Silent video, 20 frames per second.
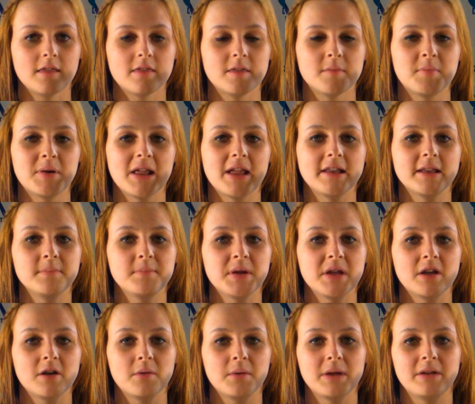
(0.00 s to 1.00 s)
The Planet
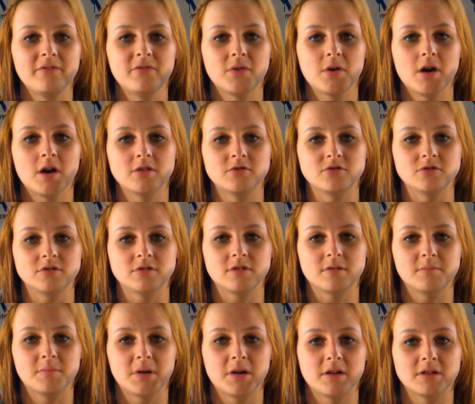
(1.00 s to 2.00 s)
P O E four hundred
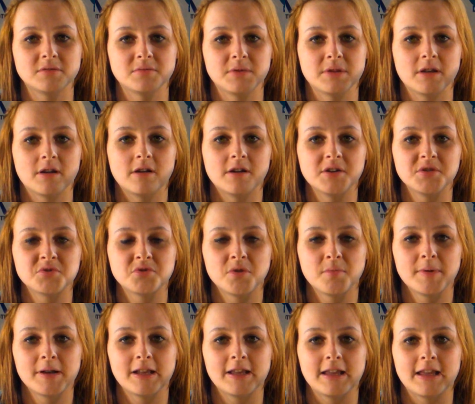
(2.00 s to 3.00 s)
complies with I
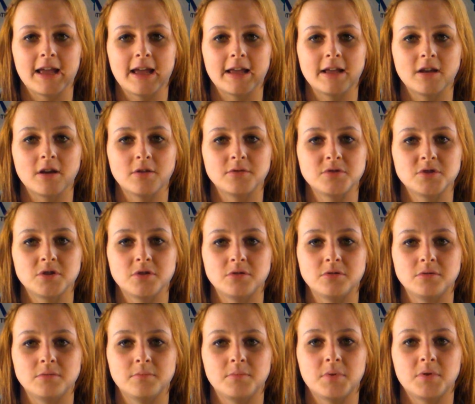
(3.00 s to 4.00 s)
triple E eight oh
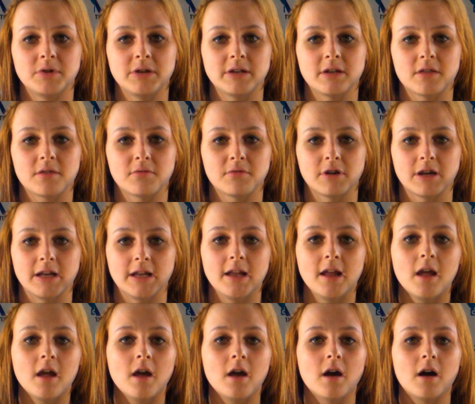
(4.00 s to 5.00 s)
two point three,
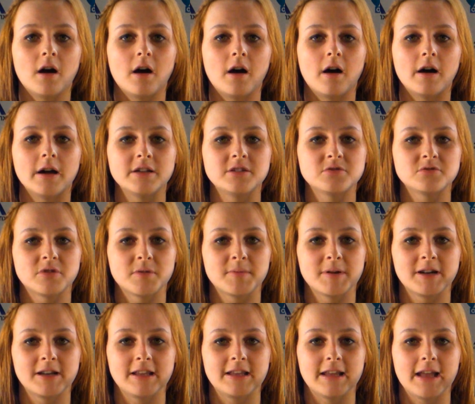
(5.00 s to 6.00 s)
I
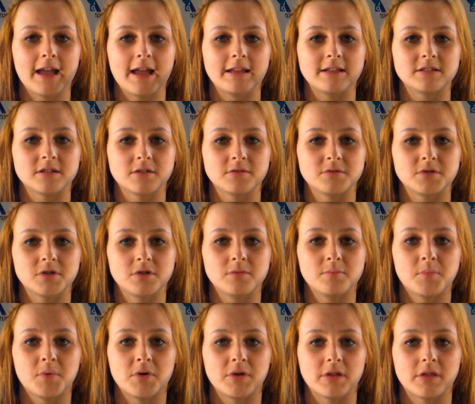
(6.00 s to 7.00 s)
triple E eight oh two
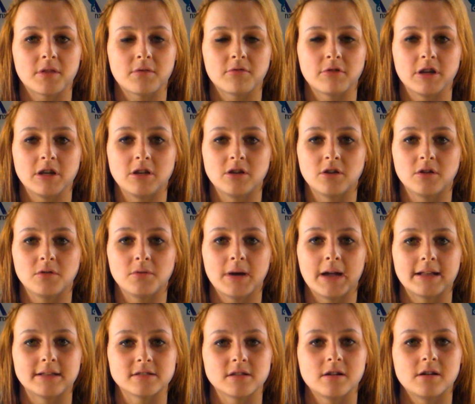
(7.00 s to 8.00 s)
point three U
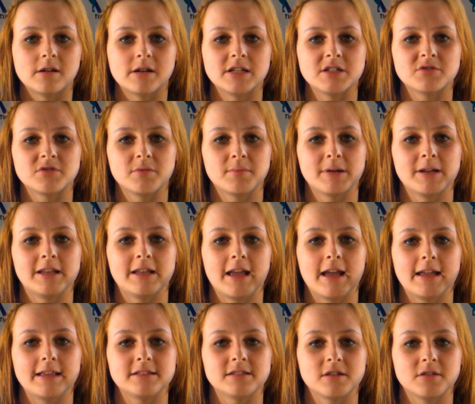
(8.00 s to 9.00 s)
and I triple E
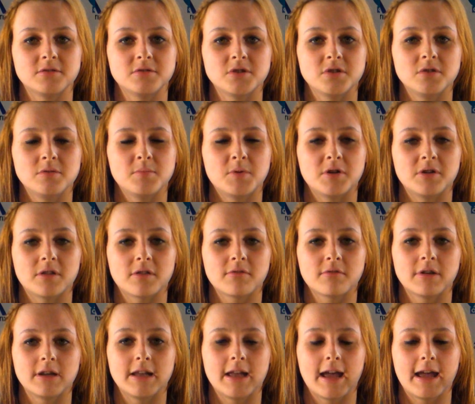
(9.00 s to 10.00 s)
eight oh two point
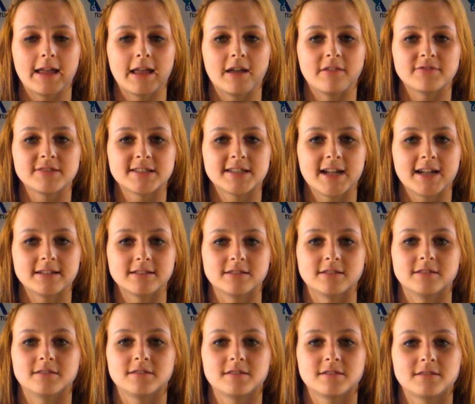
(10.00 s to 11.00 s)
three A F
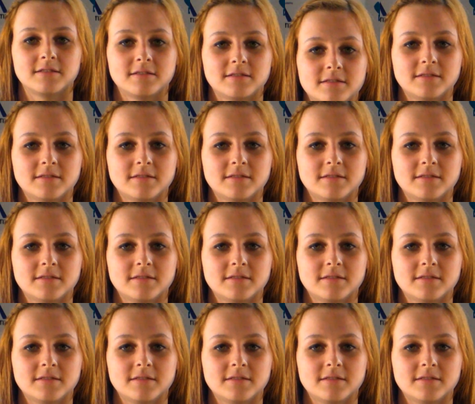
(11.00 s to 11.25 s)
standards.